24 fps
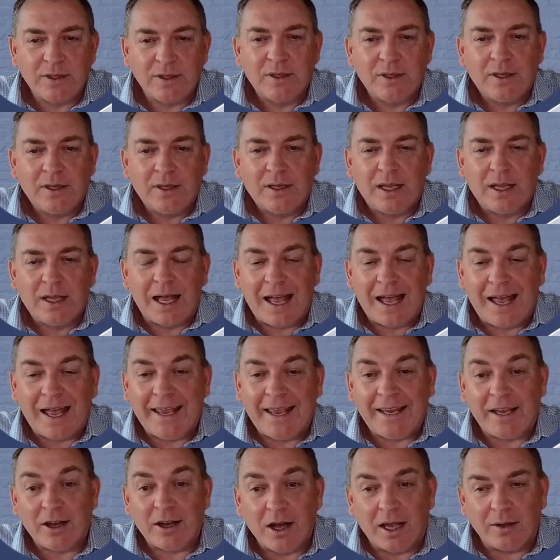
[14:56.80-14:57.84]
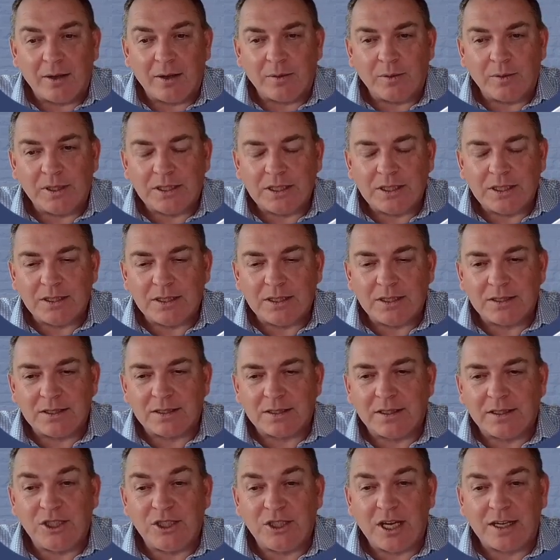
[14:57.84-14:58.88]
AI, which is the
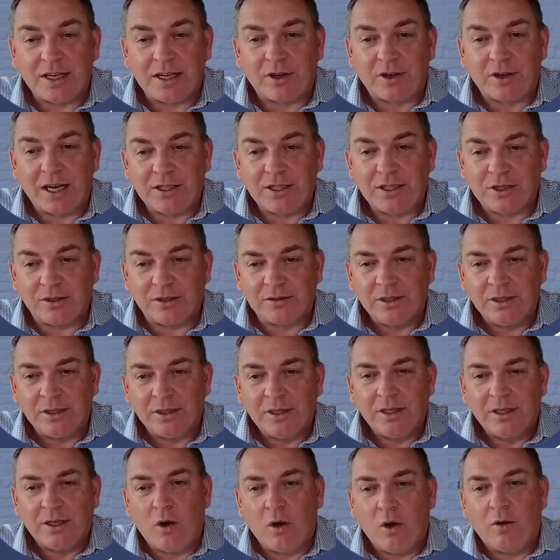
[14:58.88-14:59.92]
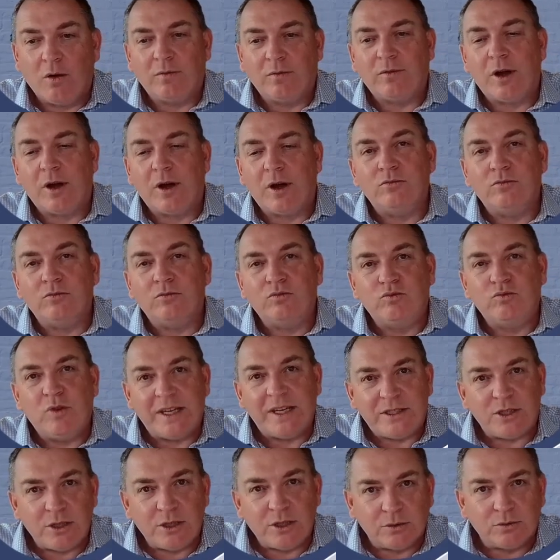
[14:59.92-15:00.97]
generation of
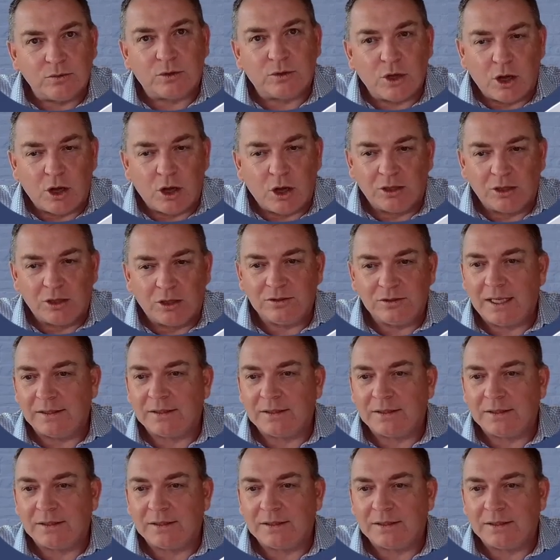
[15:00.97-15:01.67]
original content,